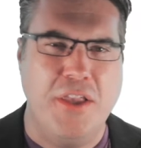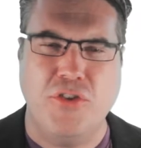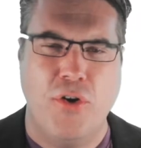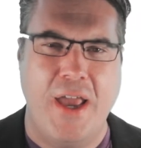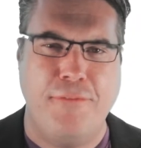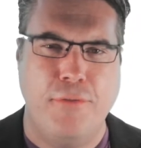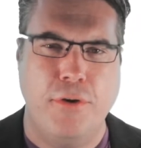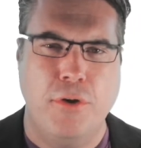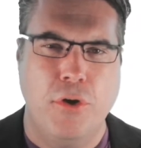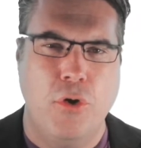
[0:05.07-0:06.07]
or effort,
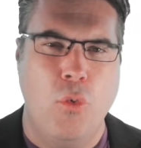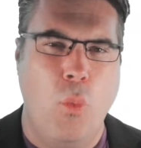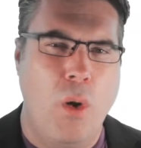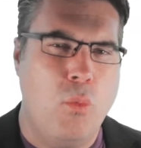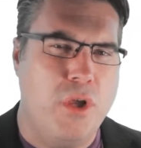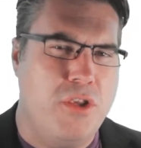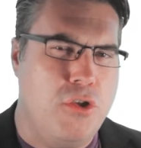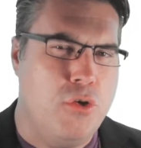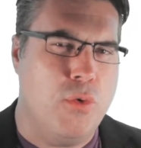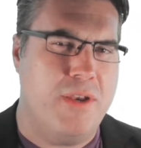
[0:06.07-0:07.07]
what would
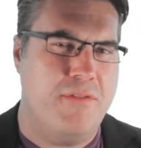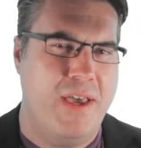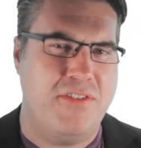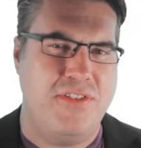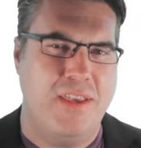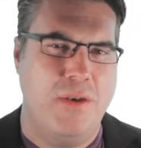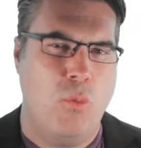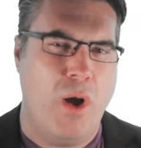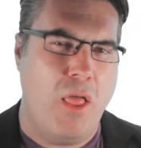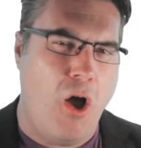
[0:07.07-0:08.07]
you invest in
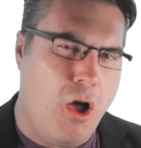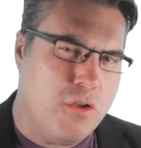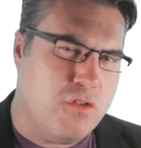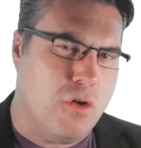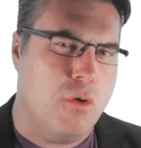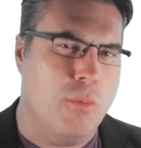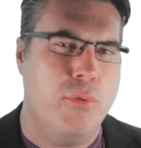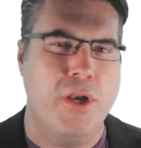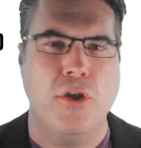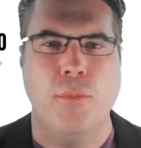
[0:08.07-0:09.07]
while also
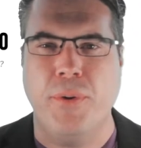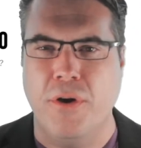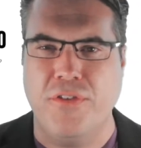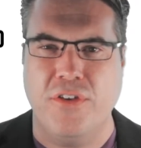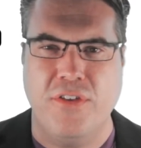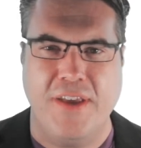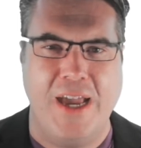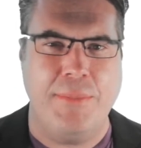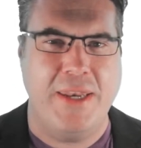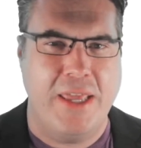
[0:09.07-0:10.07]
putting your personal
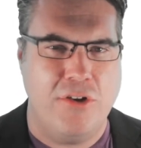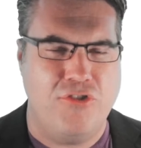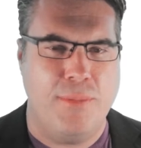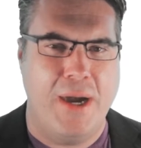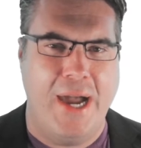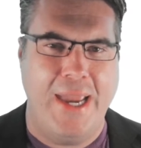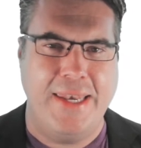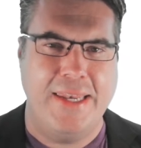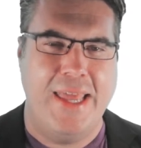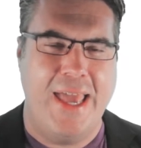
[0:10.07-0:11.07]
time and energy behind
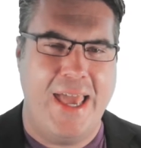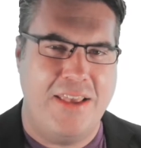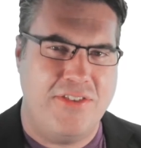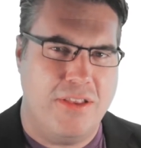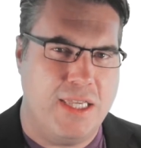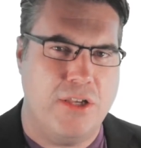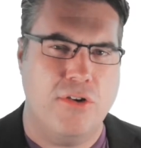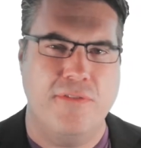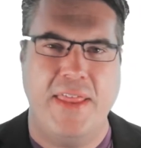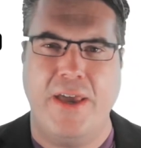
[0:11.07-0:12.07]
it as the leader
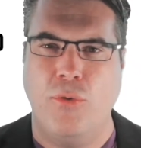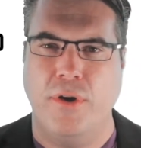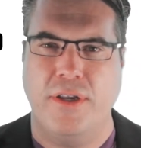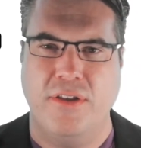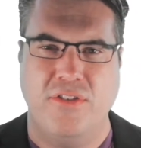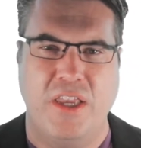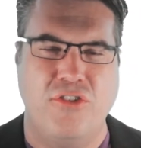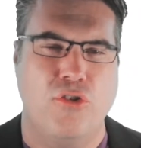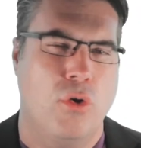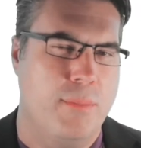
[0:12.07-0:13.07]
of that
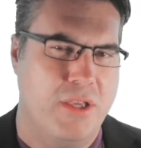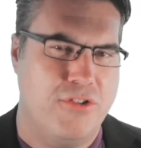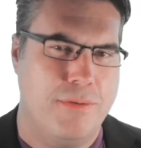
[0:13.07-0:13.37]
organization or mission?